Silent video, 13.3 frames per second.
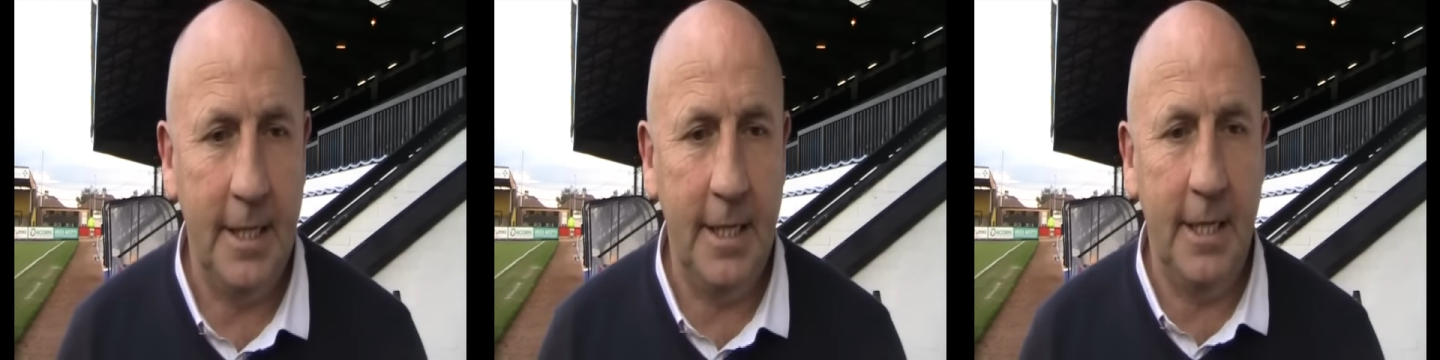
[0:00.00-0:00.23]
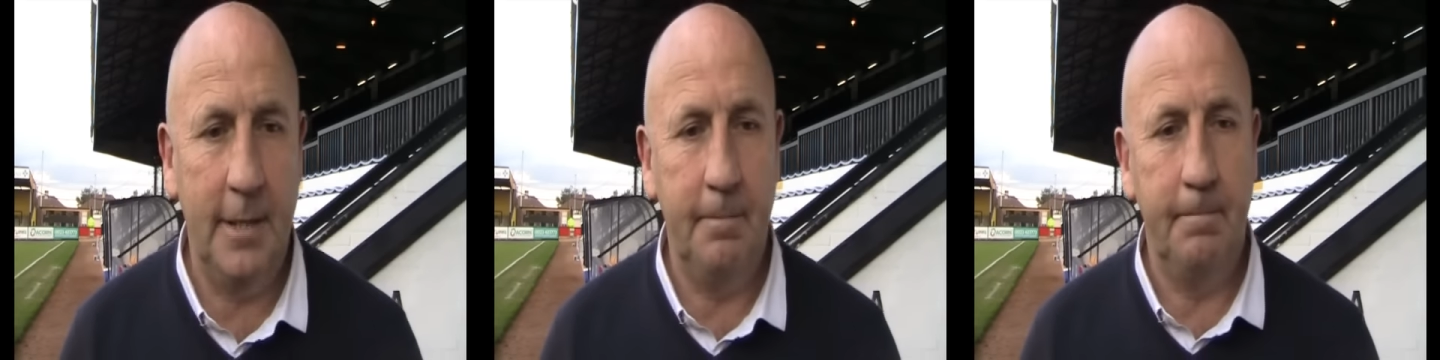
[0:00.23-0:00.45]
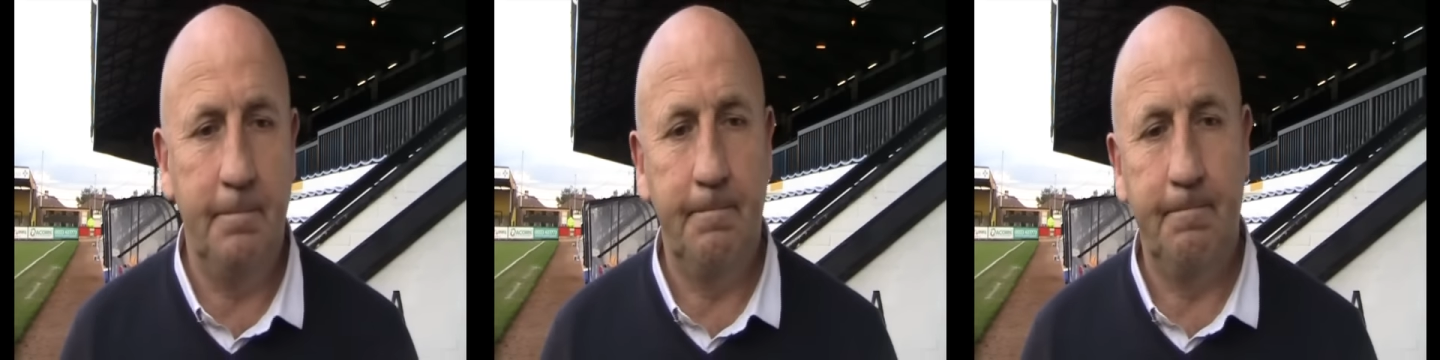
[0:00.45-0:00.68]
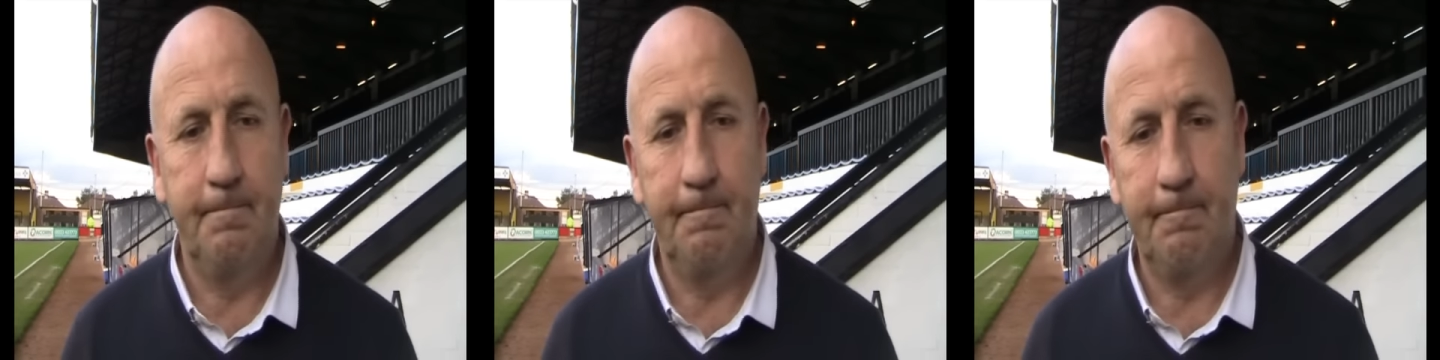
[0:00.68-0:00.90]
And
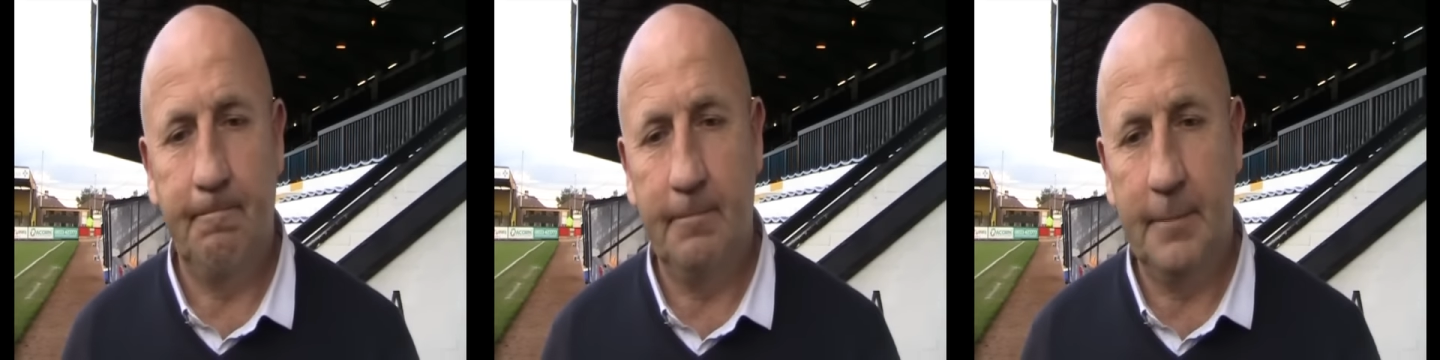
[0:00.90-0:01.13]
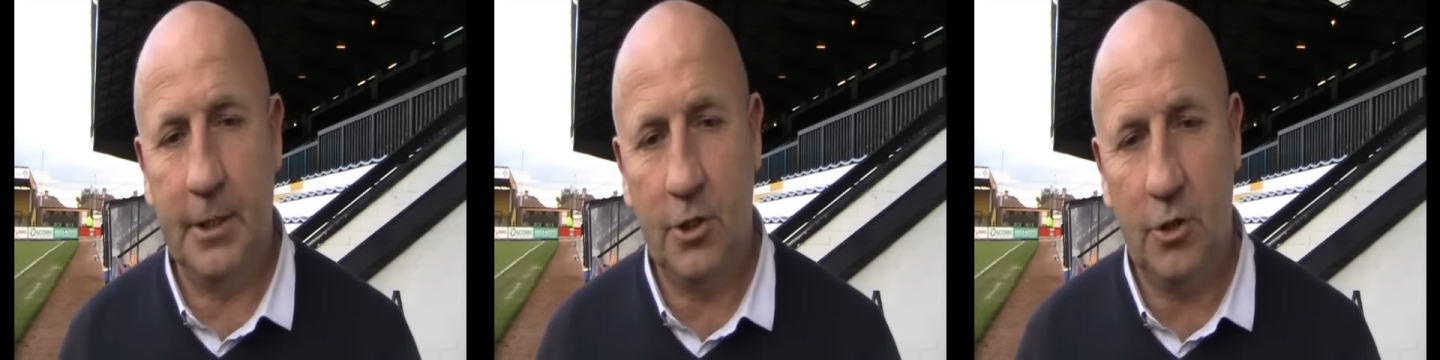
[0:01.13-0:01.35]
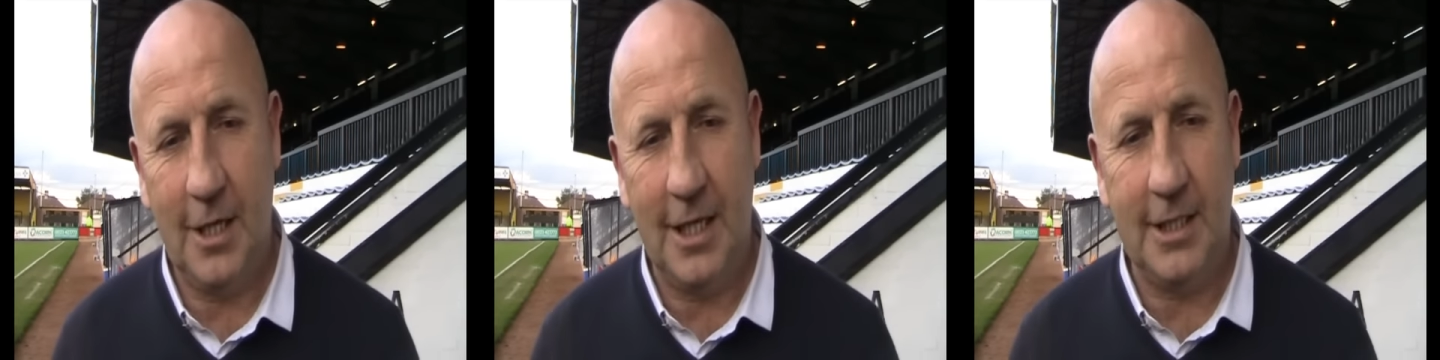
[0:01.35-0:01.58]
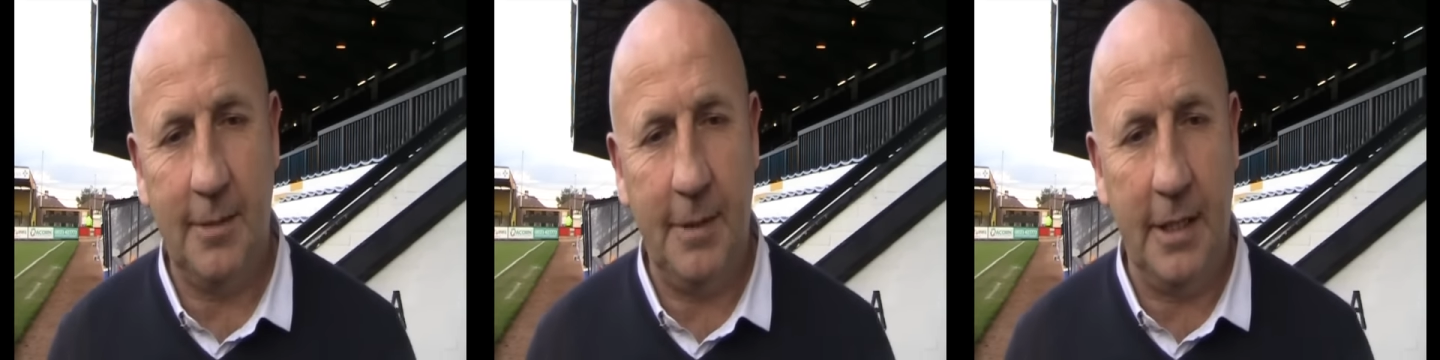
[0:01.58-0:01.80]
so
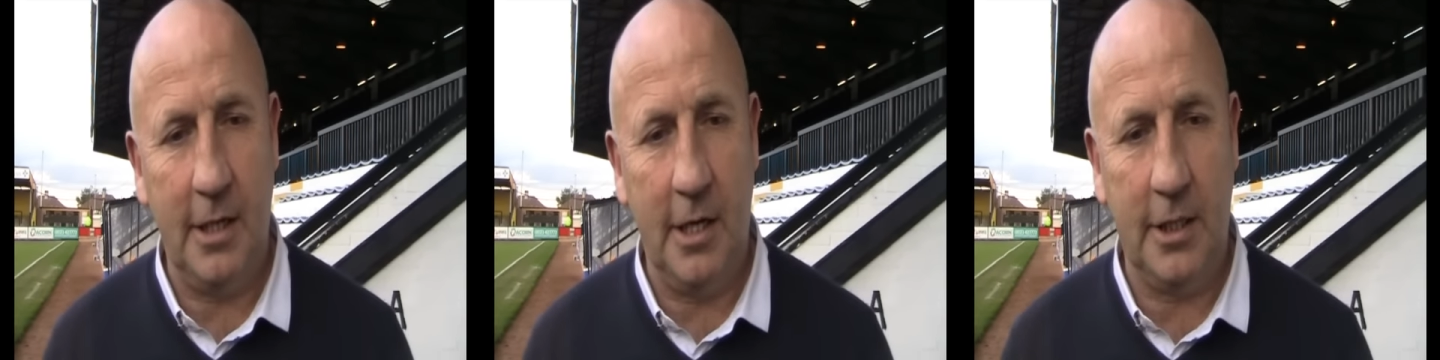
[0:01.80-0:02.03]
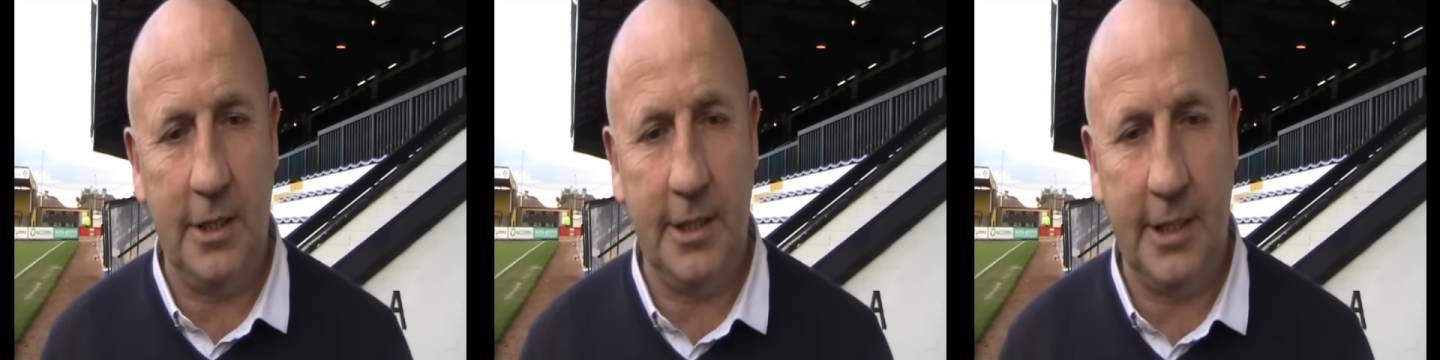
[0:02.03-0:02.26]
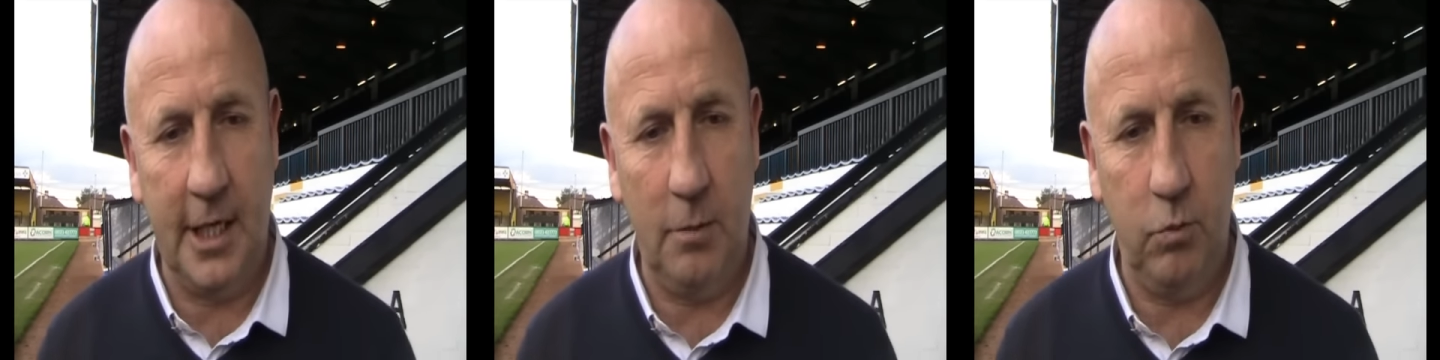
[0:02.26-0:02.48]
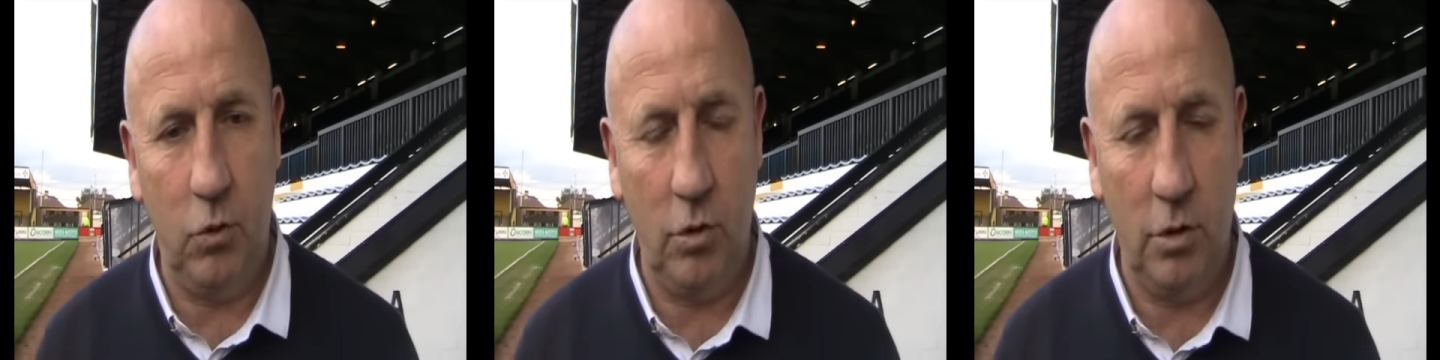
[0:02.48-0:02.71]
that's a bit hard to
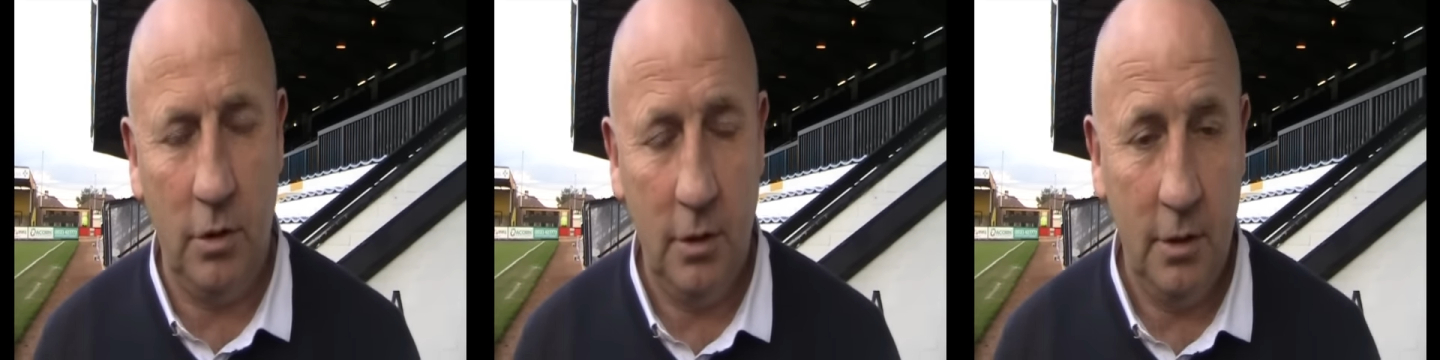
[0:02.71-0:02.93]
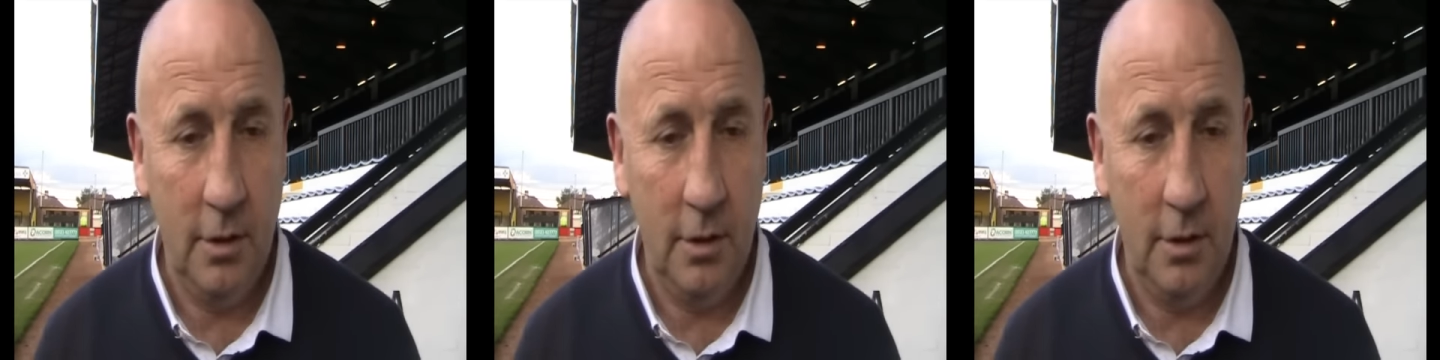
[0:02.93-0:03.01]
take, but